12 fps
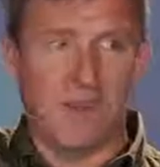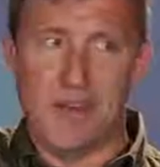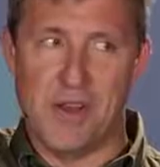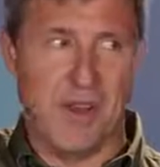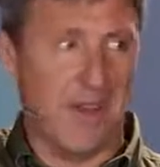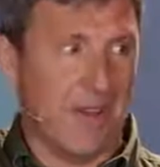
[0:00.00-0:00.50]

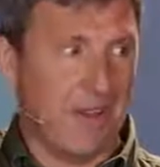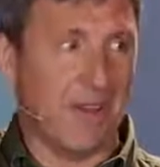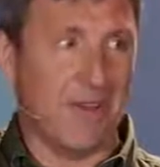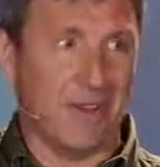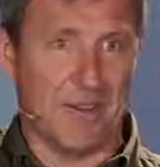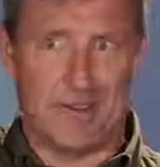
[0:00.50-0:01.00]
Not
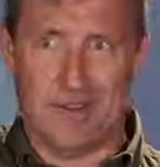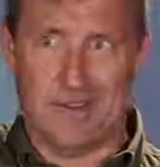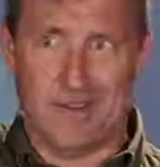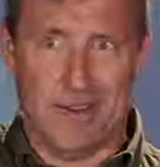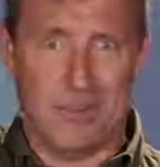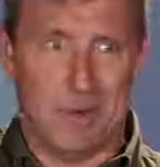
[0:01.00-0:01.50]
good. You got to
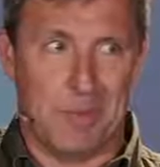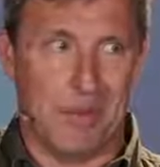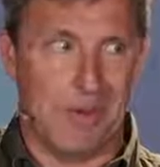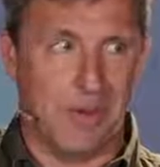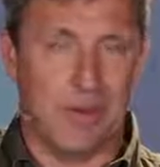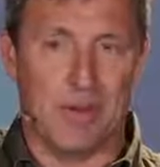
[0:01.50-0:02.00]
get my
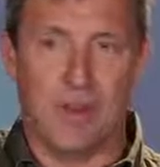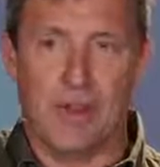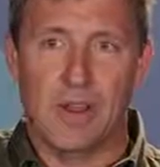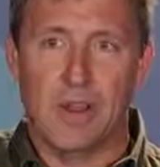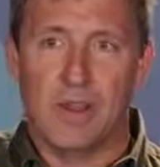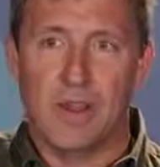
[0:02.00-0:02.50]
point here.
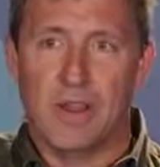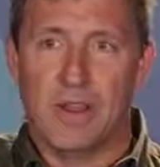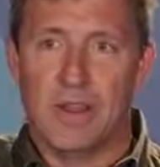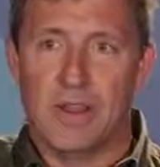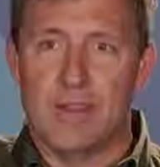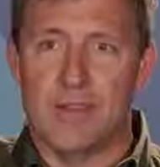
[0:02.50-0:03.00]

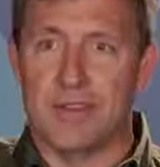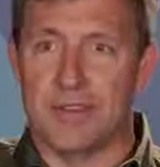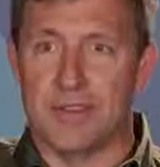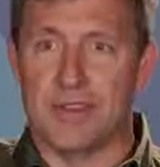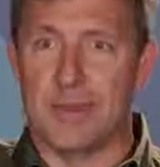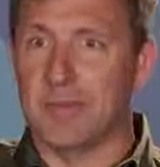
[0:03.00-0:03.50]

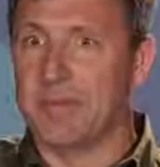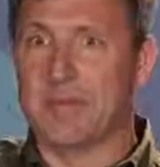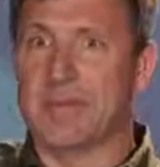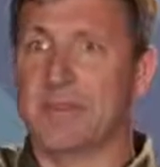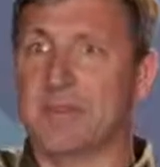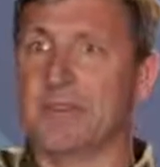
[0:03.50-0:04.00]
Usually
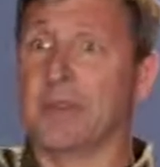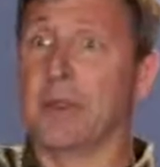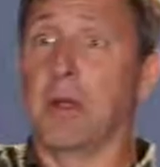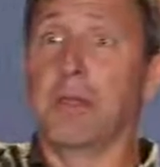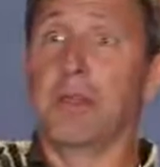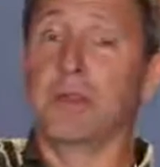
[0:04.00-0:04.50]
someone's like,
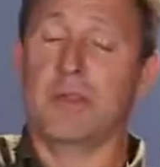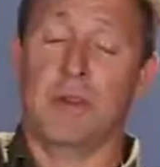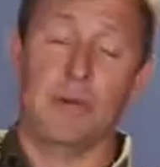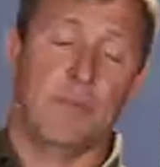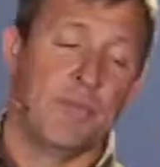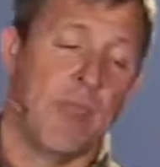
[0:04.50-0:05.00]
I think
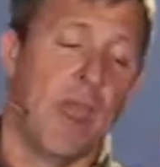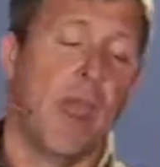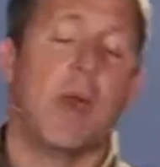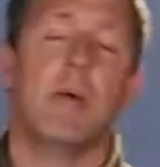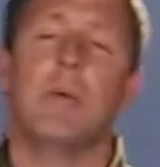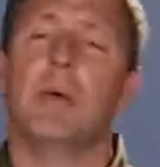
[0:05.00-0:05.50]
so.
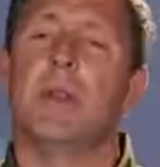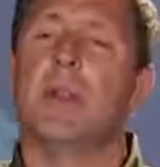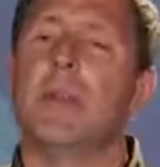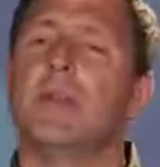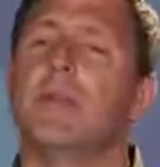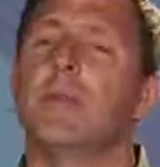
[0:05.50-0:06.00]
But
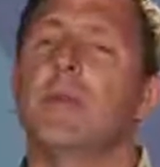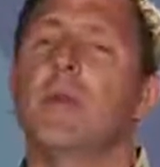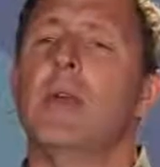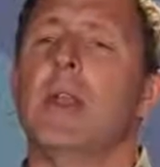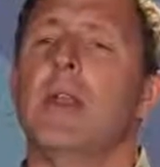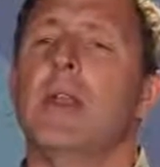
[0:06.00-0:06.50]
here's the
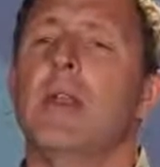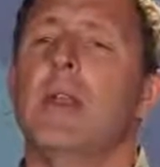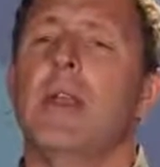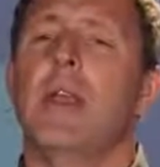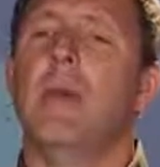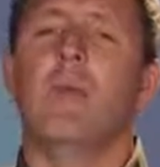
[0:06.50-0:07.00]
point.
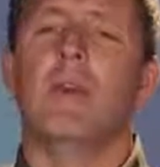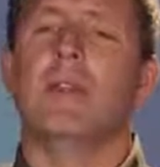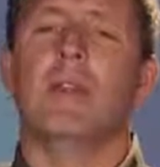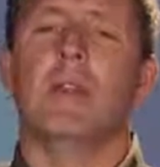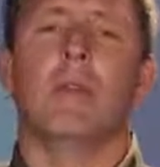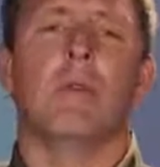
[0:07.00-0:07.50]
It
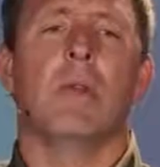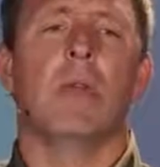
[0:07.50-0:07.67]
wasn't you.